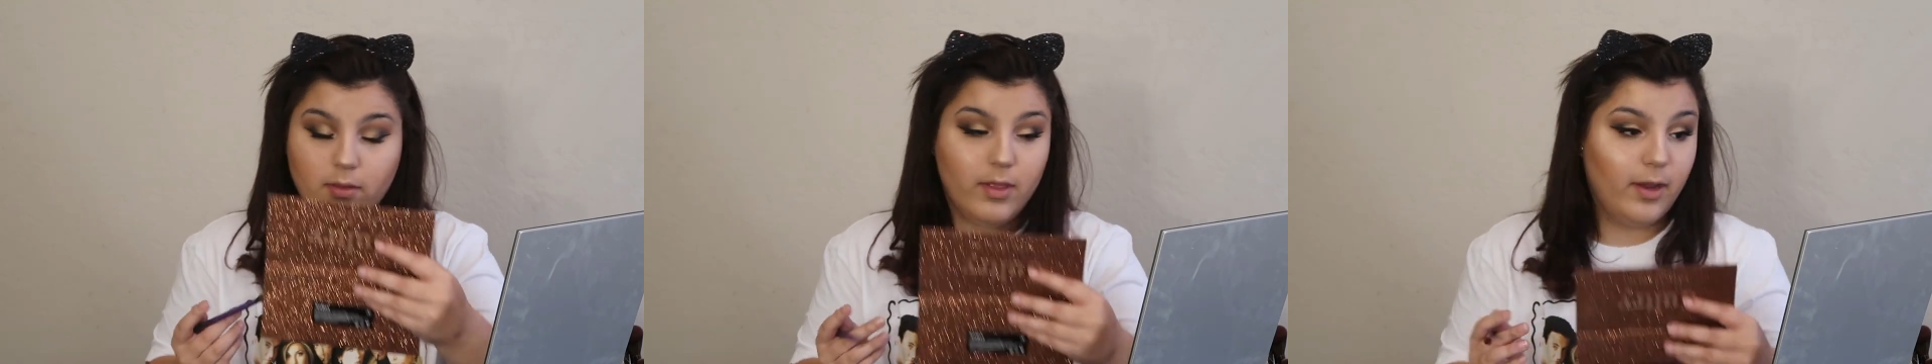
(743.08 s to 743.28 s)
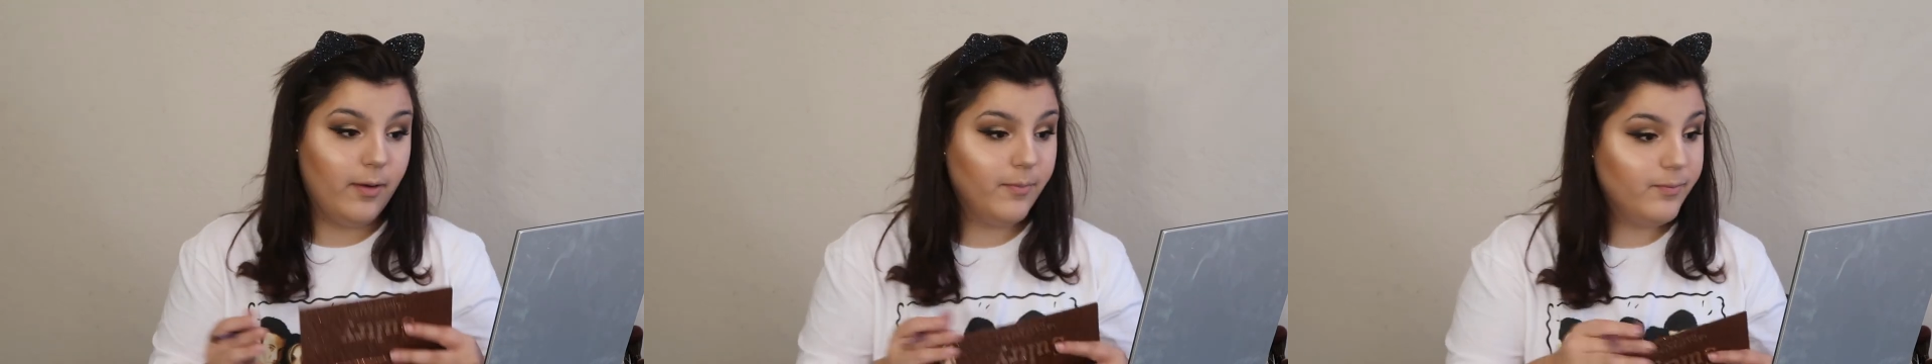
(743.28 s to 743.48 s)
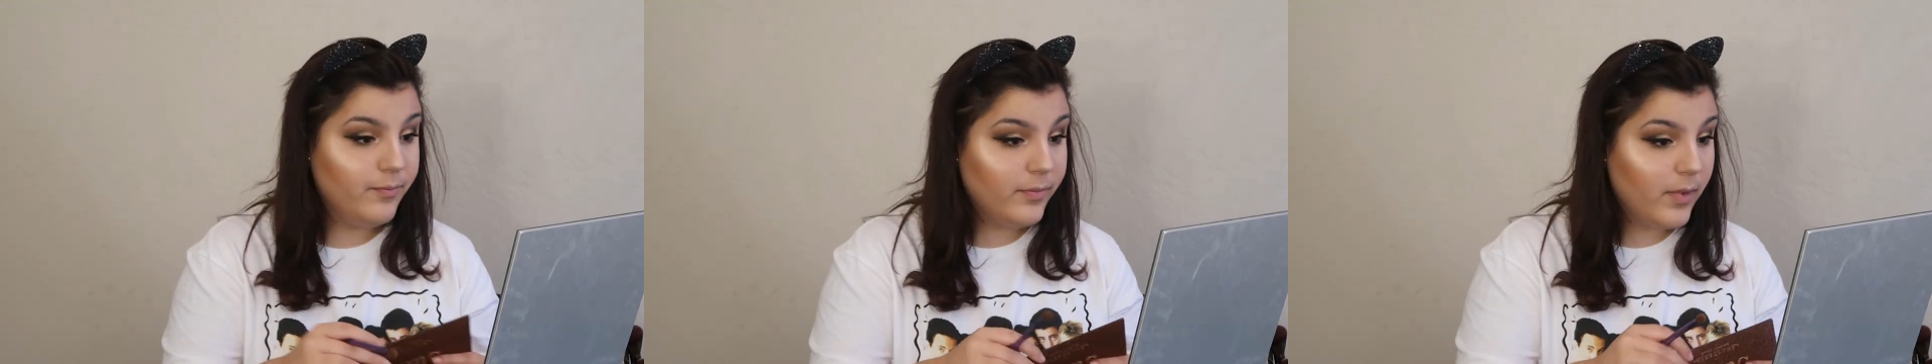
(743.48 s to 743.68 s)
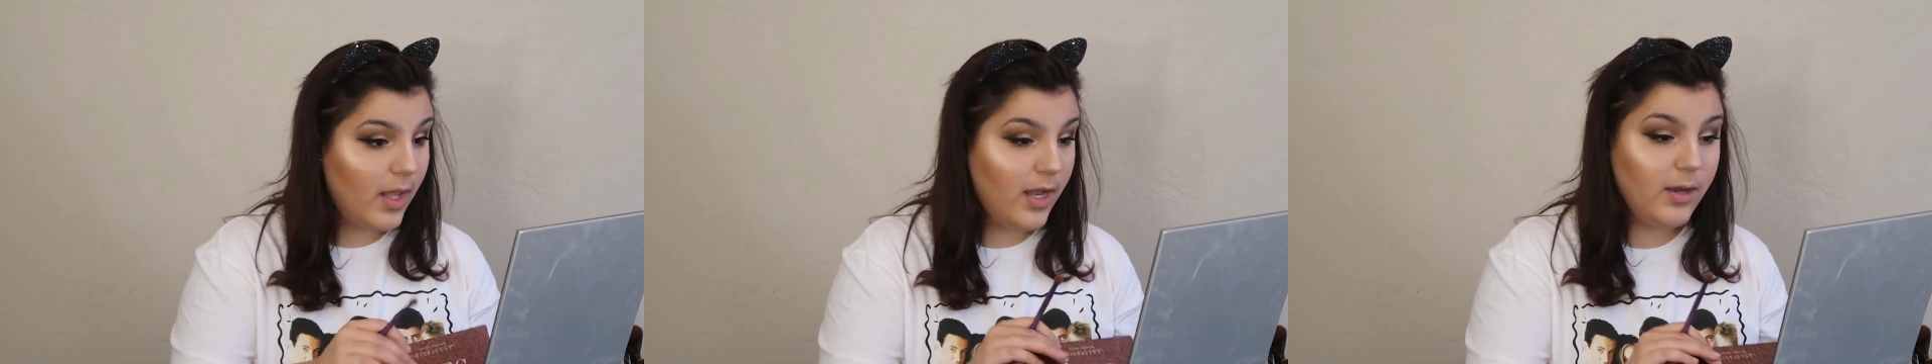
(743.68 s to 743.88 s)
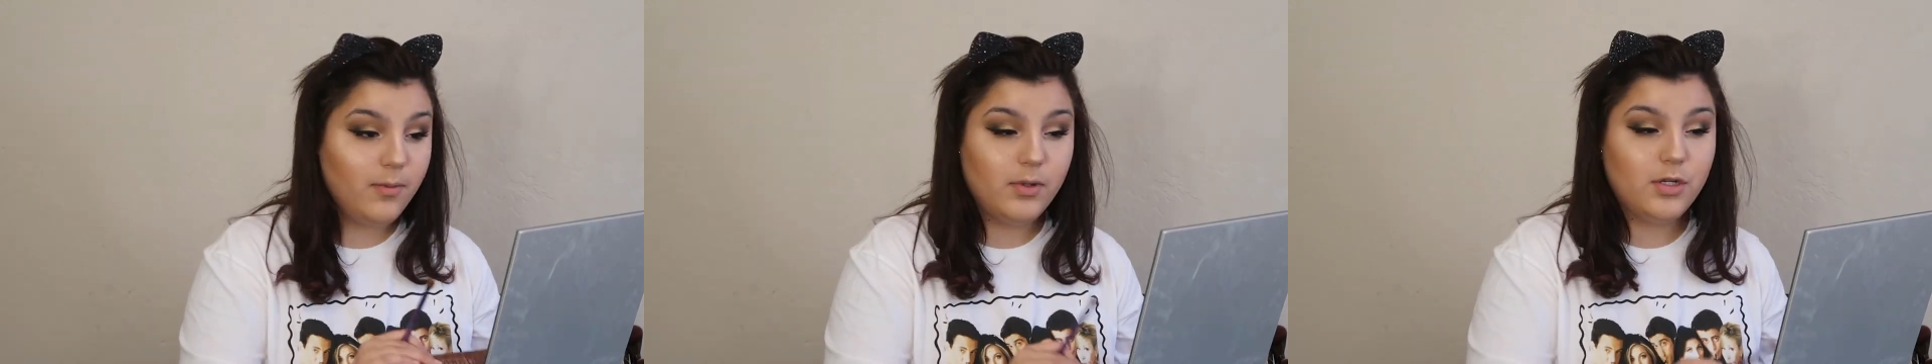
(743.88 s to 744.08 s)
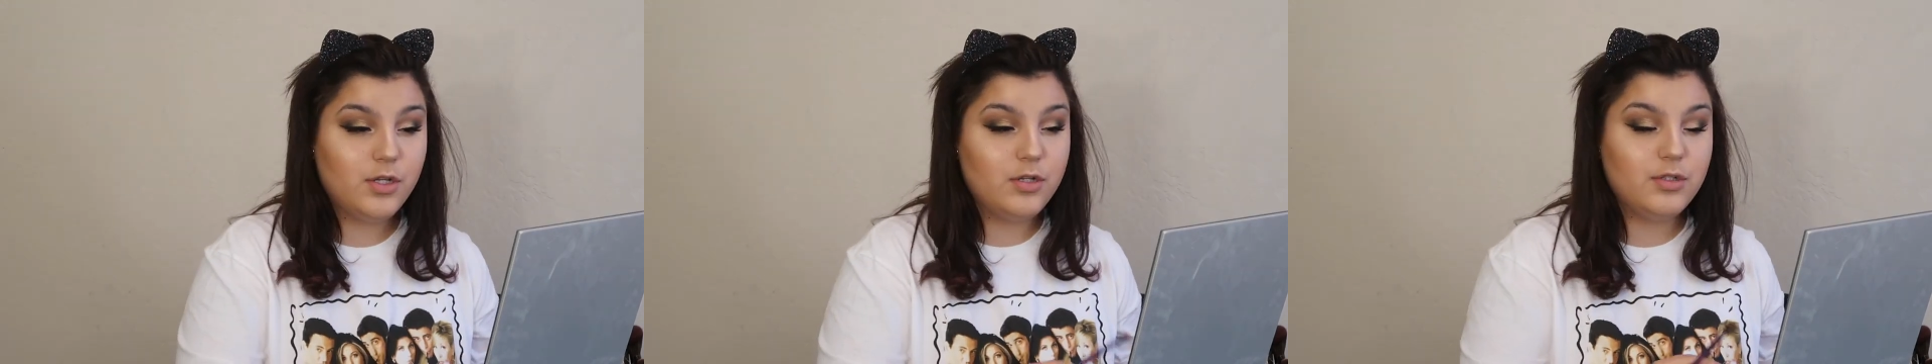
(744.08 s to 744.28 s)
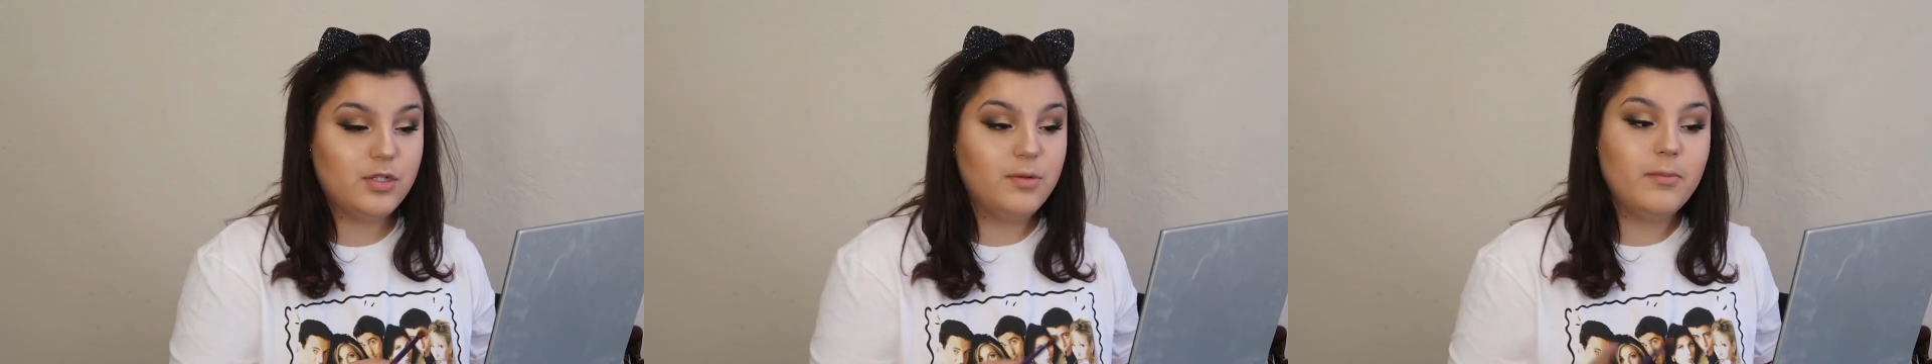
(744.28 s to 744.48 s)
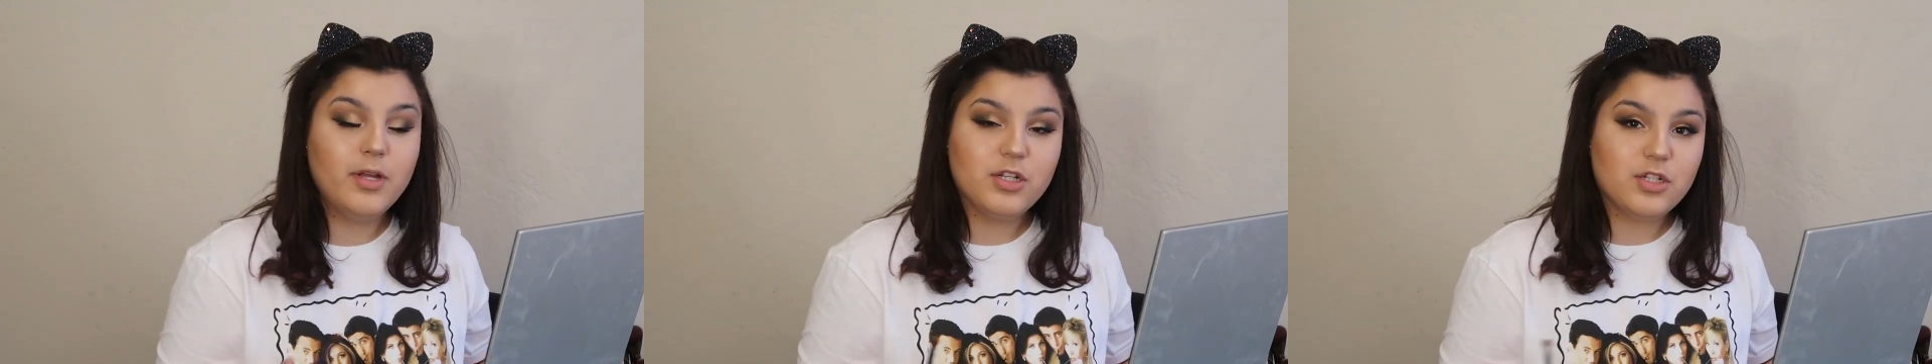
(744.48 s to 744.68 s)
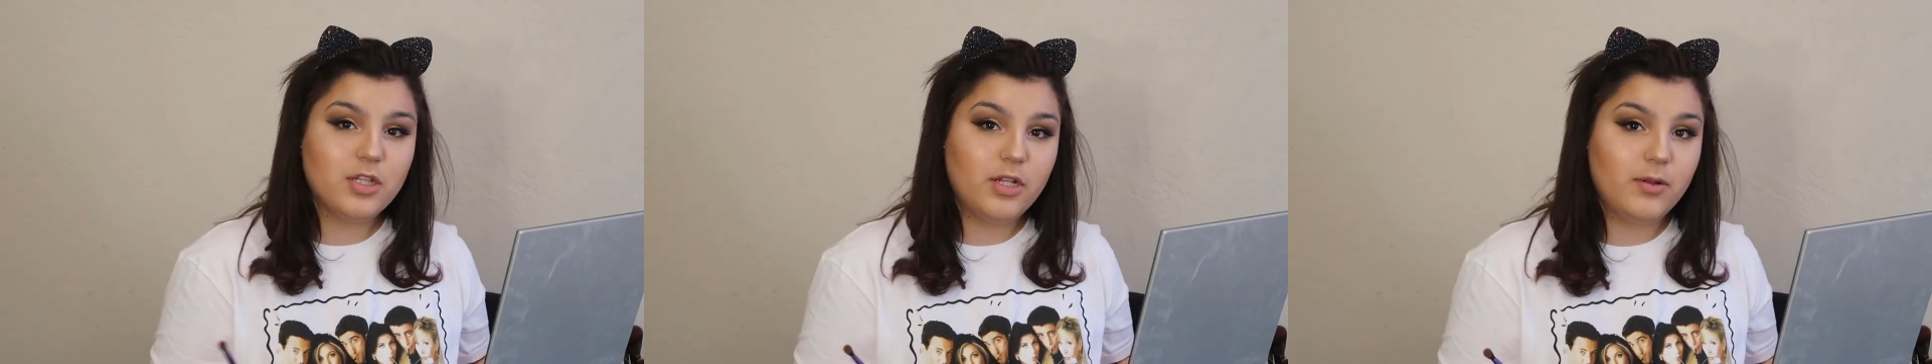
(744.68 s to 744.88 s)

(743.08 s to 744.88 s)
There. I don't want to do too much to the